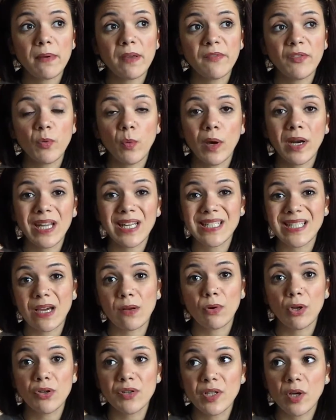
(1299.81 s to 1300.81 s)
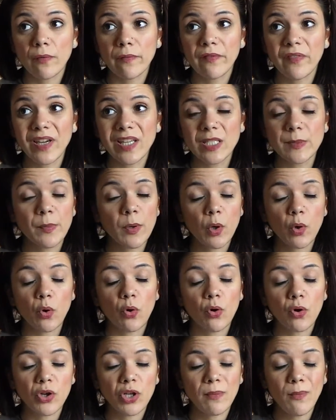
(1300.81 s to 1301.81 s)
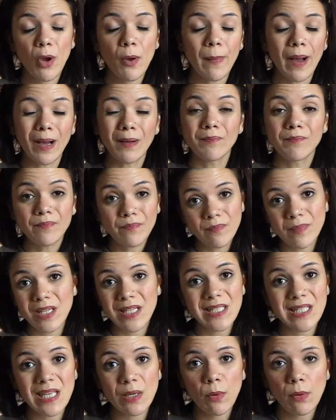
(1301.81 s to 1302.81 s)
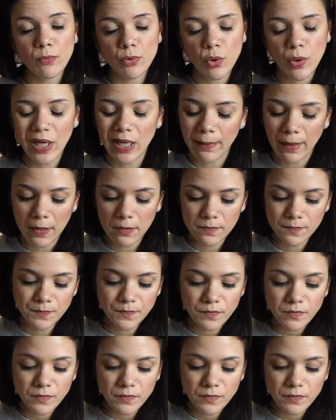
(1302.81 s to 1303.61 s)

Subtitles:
If you want it, download it on Facebook or on your mobile. See what I'm talking about?